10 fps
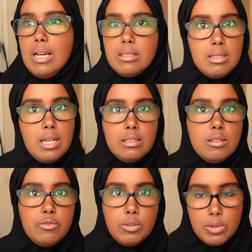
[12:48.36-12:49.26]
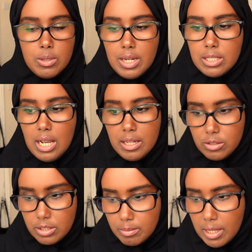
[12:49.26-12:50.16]
I started from scratch. I I
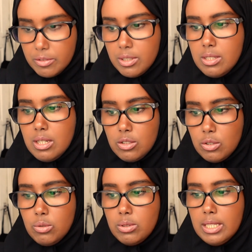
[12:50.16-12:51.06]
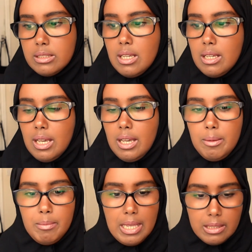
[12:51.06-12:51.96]
did my research and all that,
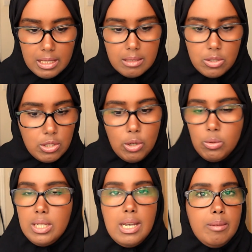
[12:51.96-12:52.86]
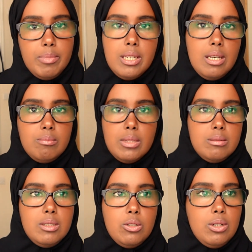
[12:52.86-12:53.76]
um, and then slowly I became,
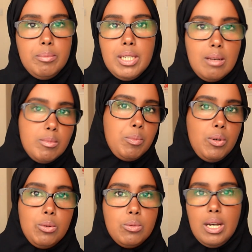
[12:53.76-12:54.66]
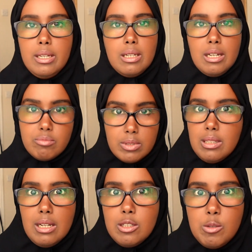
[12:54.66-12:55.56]
you know, I became a pro. I, I
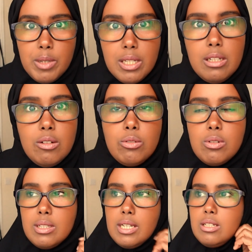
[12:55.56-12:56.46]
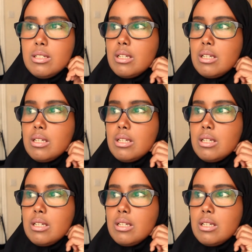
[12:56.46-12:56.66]
started speaking on stages.